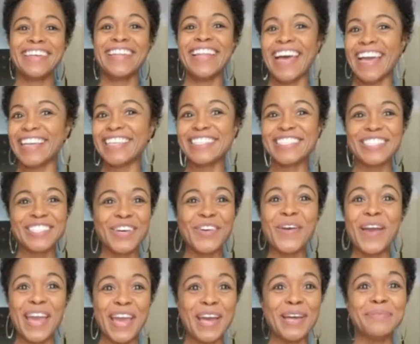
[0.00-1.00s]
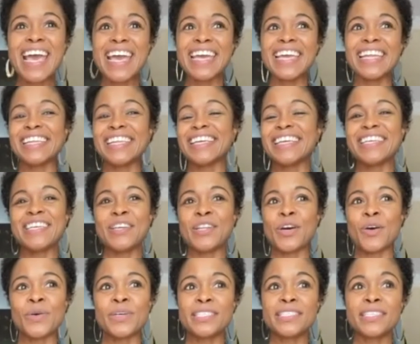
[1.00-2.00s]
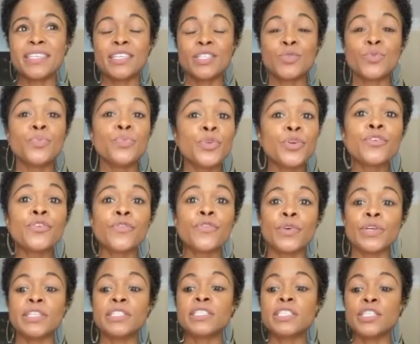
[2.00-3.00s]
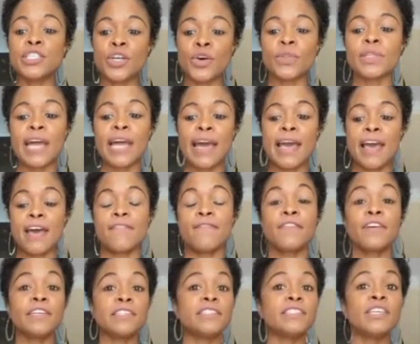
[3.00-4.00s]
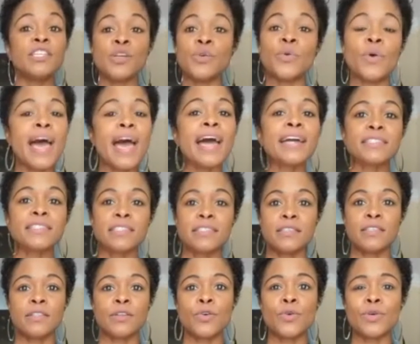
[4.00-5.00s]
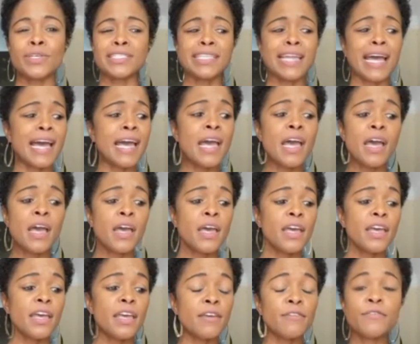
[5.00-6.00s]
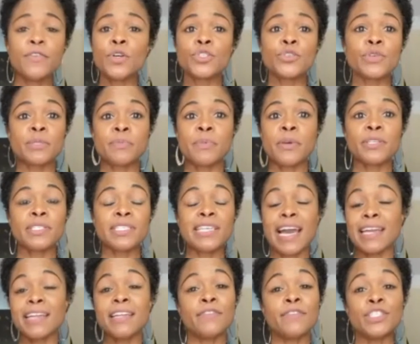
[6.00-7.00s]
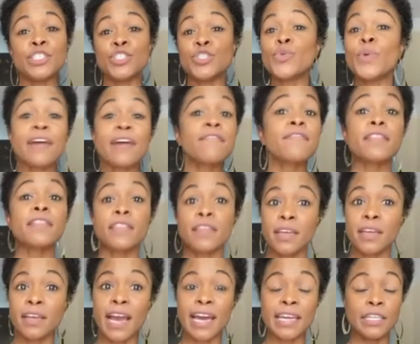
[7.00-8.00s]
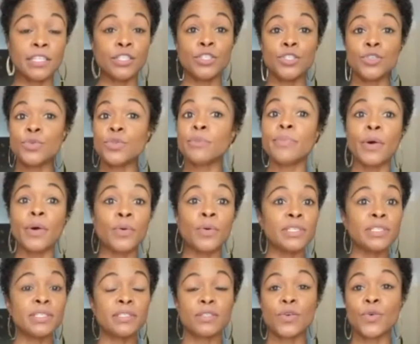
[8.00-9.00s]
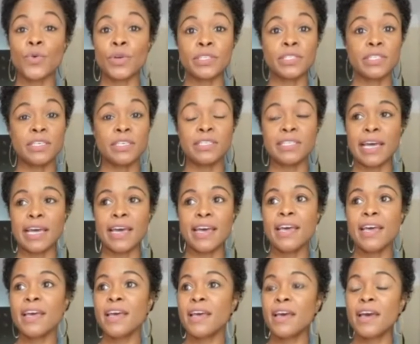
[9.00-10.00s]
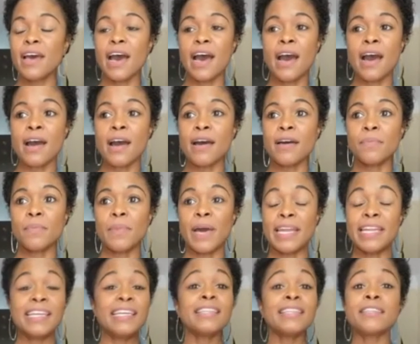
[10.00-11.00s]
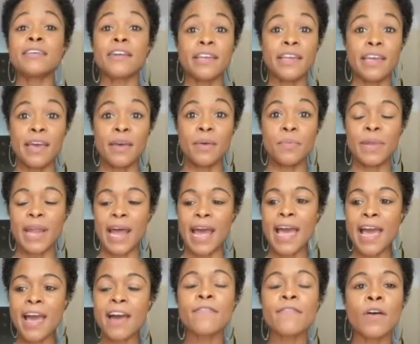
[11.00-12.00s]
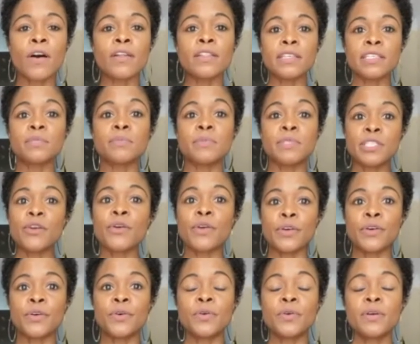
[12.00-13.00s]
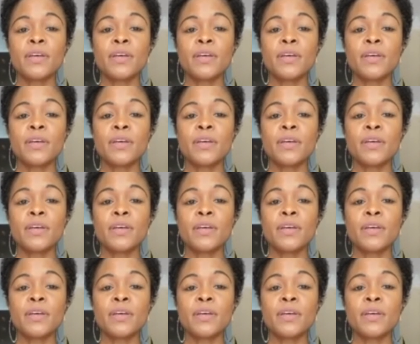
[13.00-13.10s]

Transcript: like so amped. And you know, it's it's beautiful and to know that I have continual access to the course. And I in full transparency, I didn't even do everything. I didn't do the bonus courses. I uh, I didn't get there yet, but I have all this material.